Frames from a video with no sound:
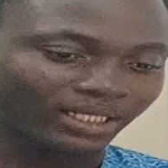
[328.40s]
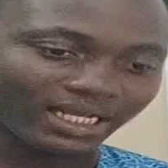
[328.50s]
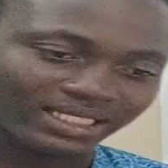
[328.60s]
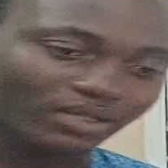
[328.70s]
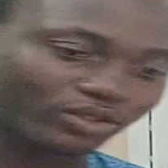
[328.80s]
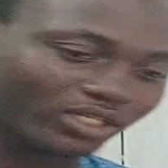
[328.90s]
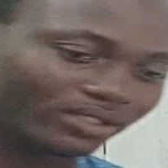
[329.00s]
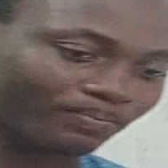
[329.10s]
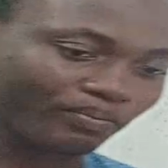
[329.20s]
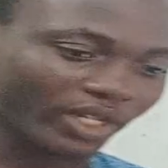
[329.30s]
that's
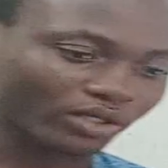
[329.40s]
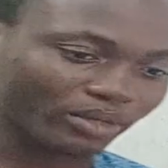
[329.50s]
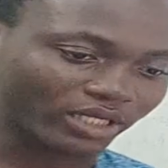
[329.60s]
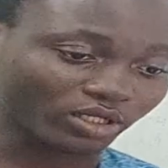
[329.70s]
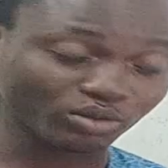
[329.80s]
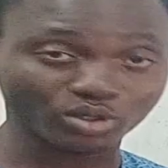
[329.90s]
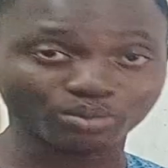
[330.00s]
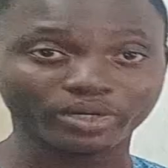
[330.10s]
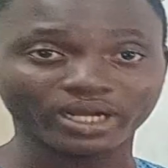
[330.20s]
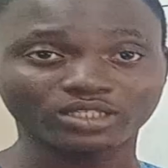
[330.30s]
when you might just want to
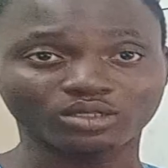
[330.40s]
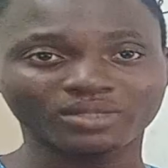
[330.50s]
buy some.